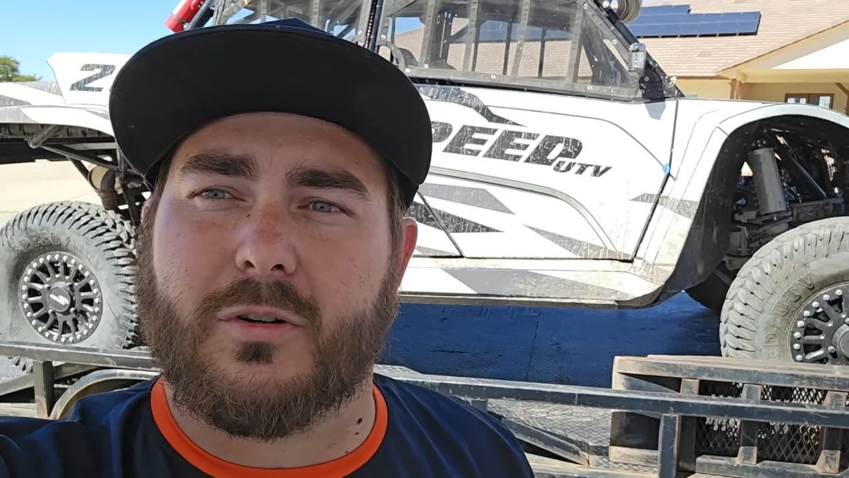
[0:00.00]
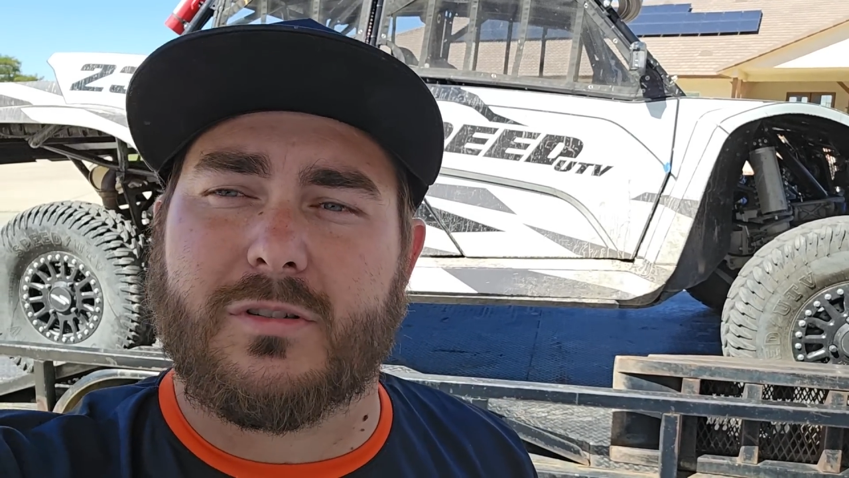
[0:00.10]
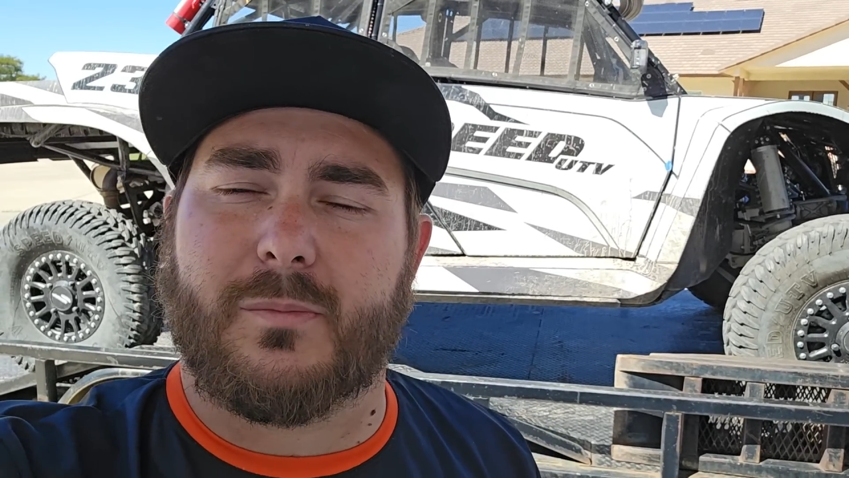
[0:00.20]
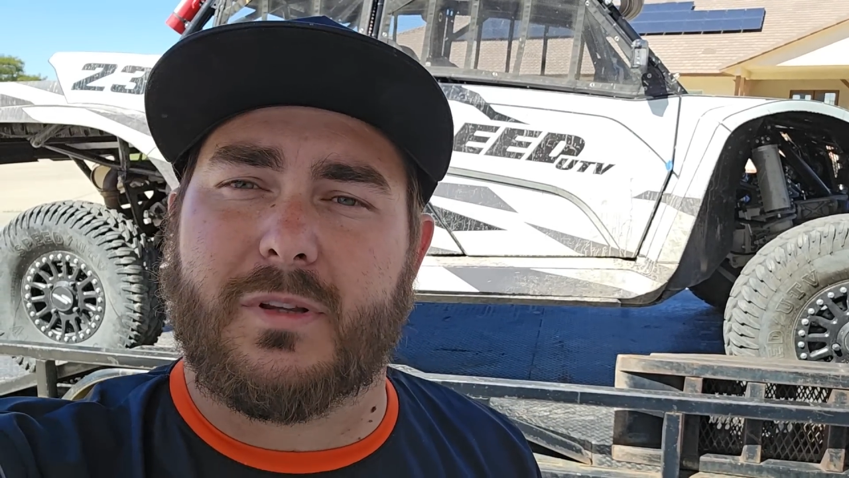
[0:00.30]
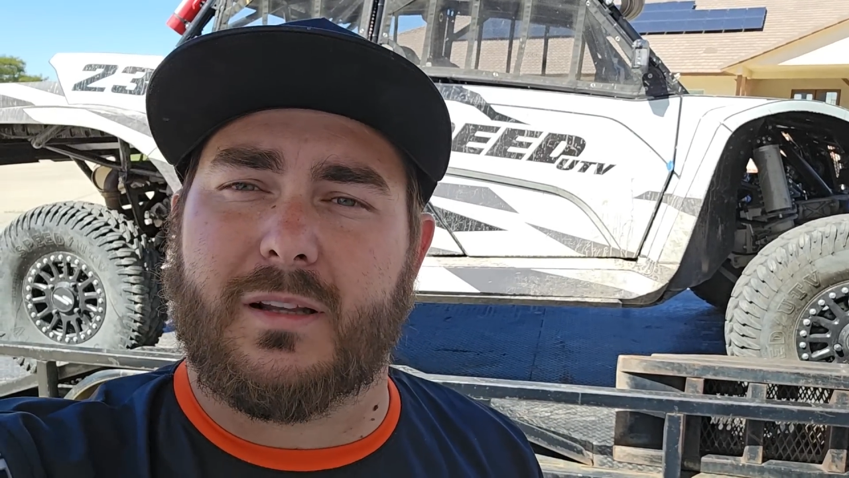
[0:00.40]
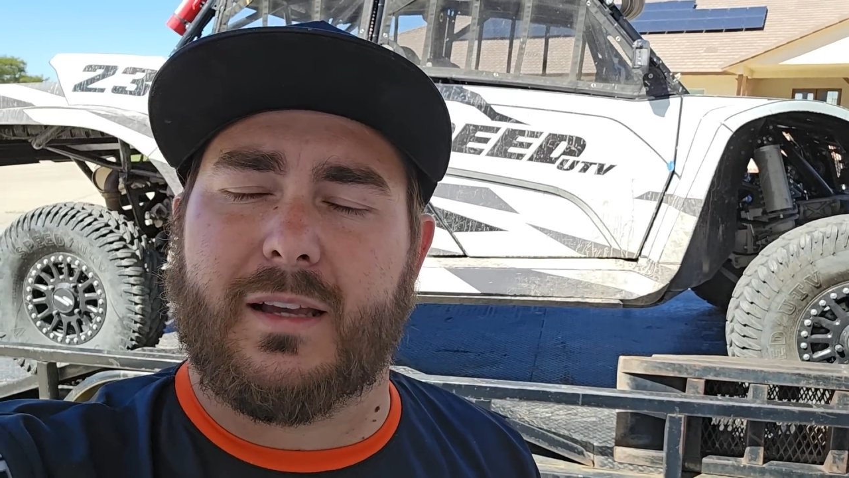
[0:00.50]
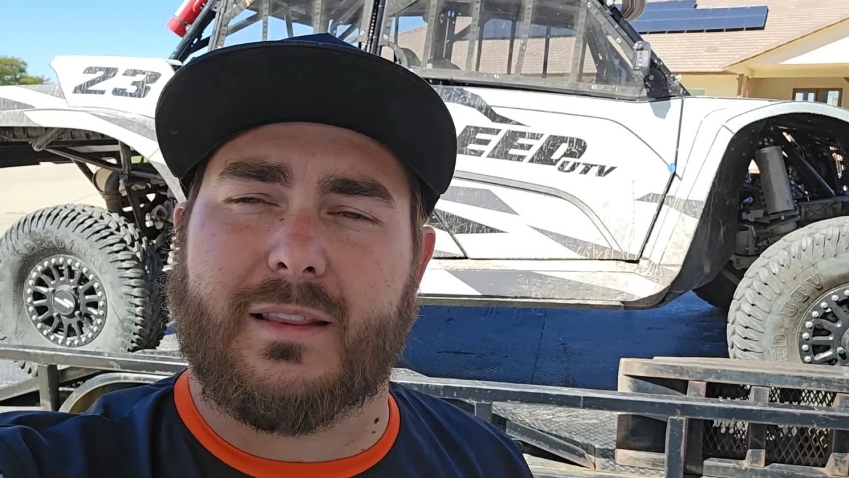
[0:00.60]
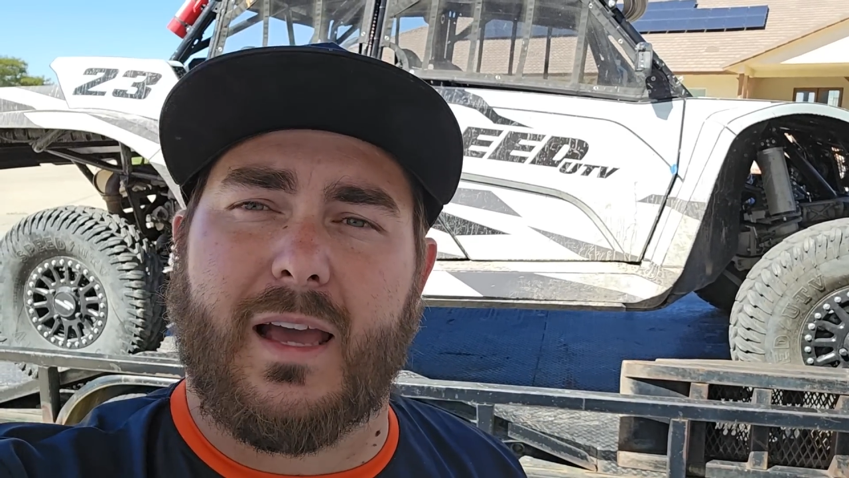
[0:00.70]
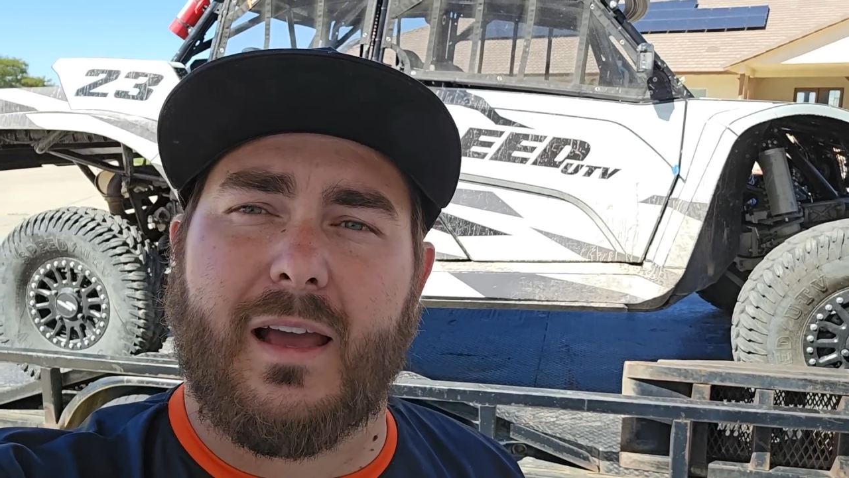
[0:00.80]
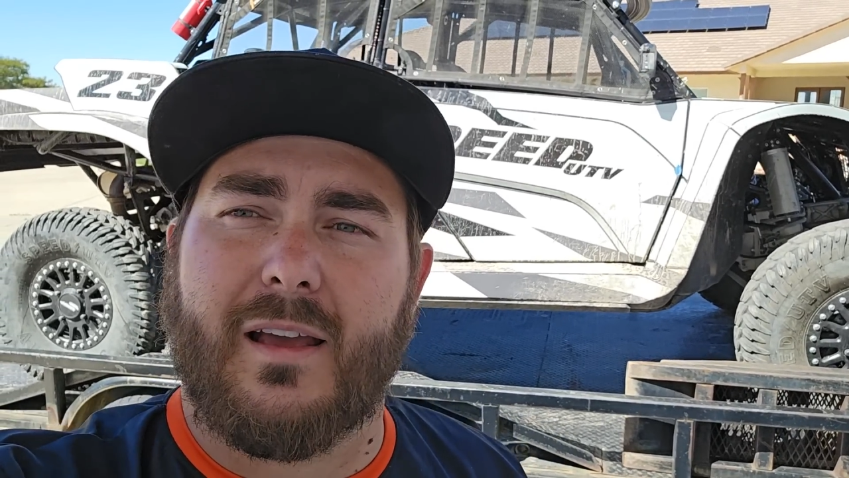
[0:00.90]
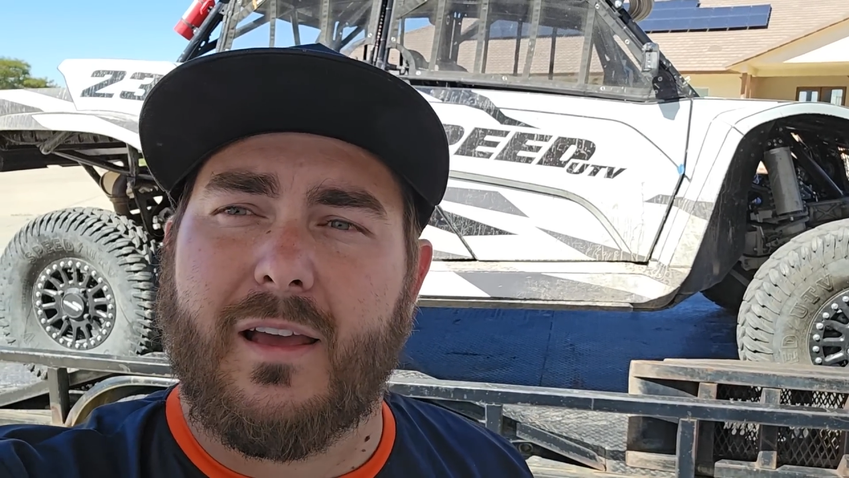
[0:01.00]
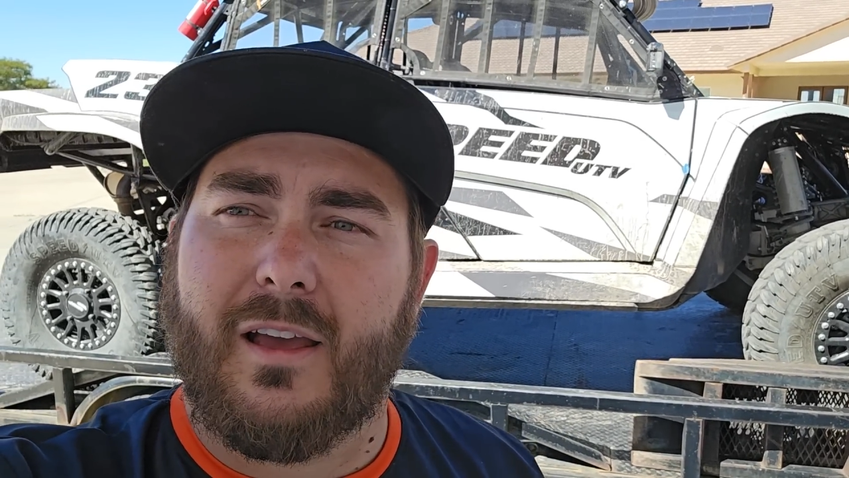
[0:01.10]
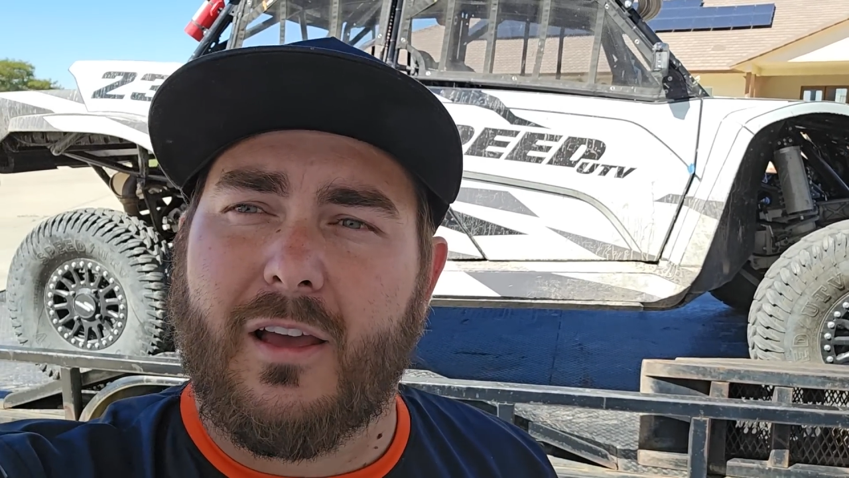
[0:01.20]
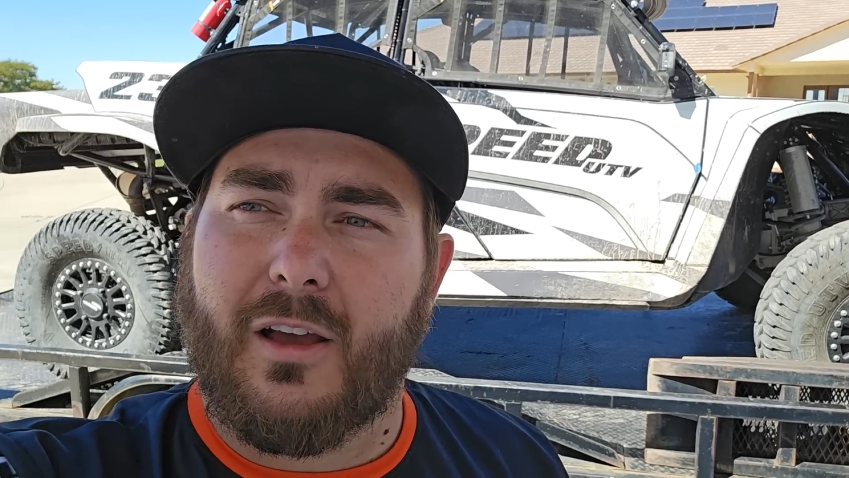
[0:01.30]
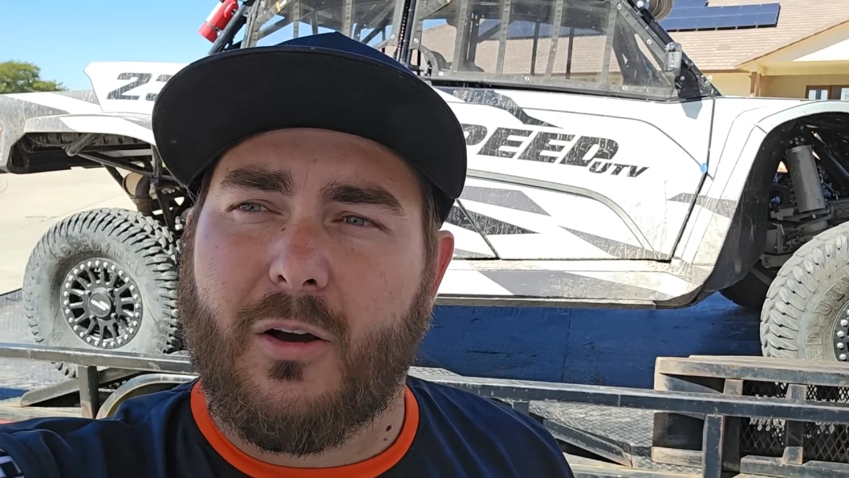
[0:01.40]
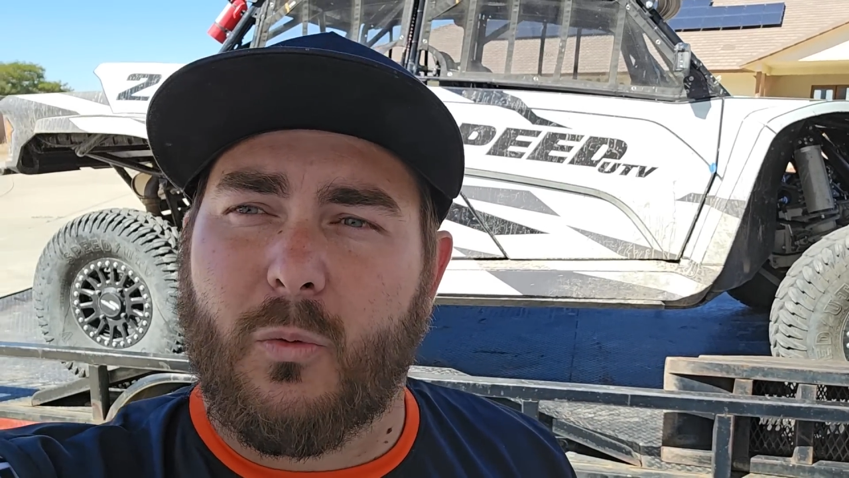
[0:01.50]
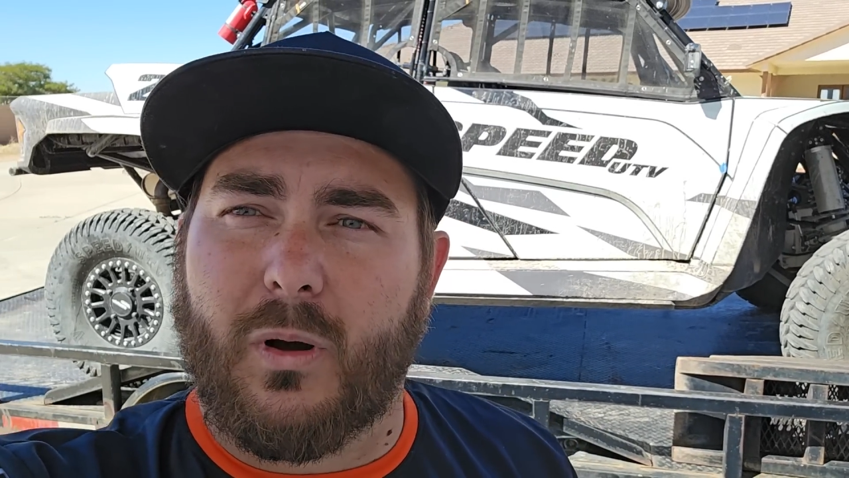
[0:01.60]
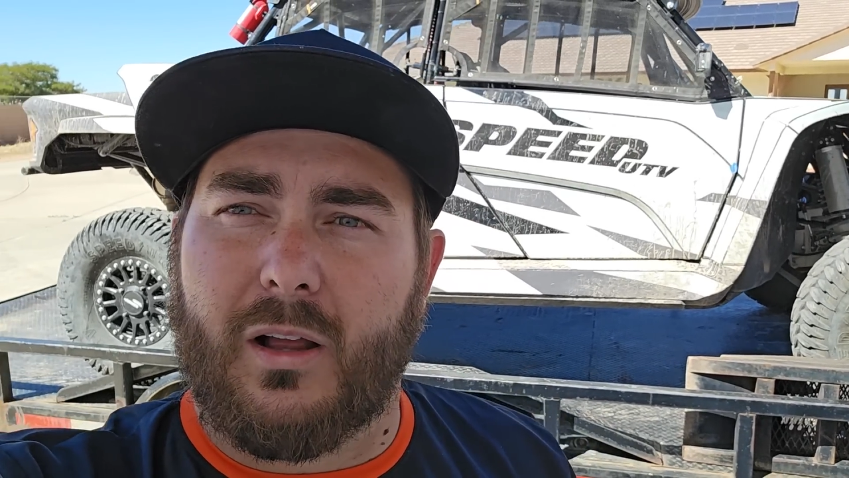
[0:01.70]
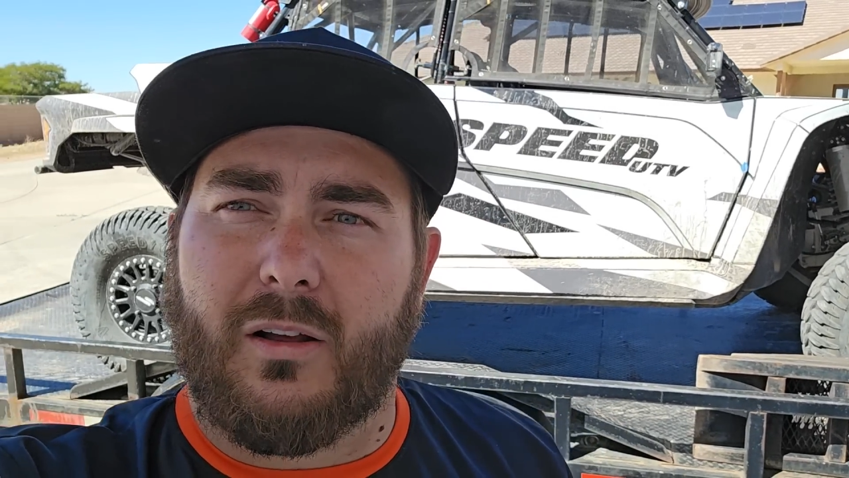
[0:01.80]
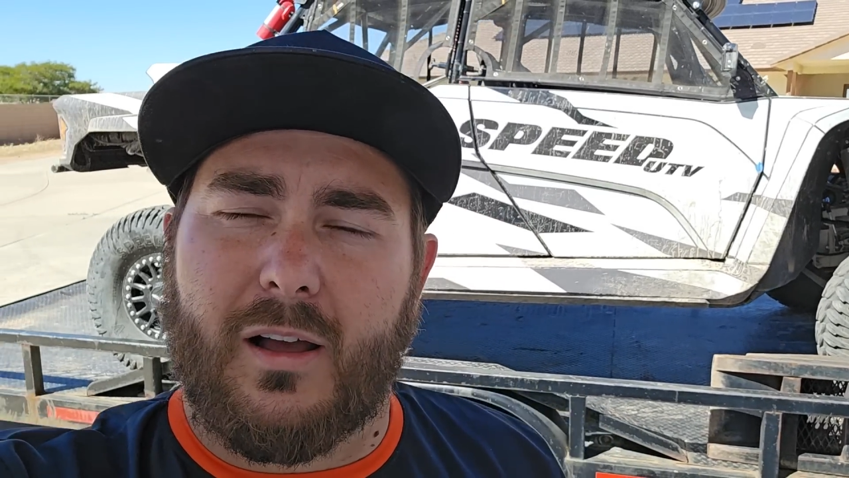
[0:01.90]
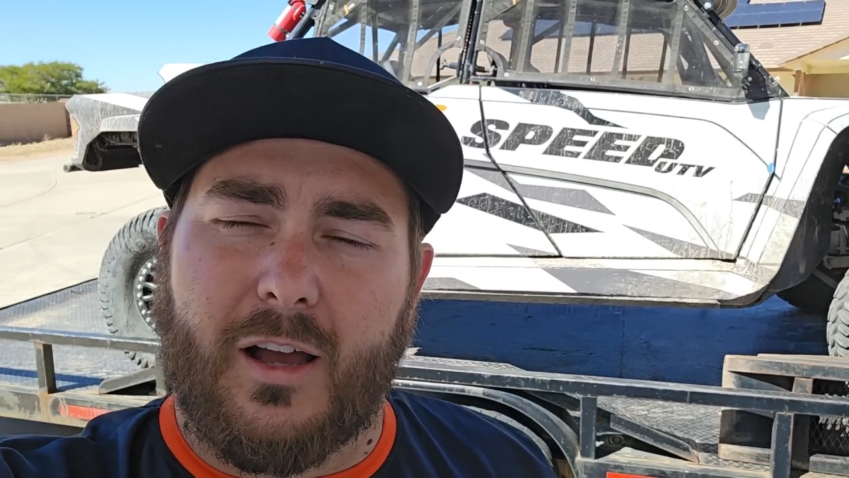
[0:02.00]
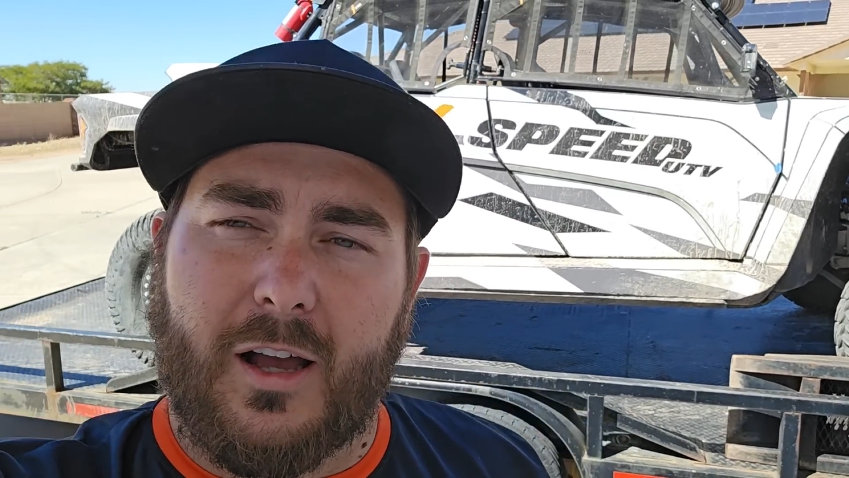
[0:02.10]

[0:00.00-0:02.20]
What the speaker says: or something like that. Well,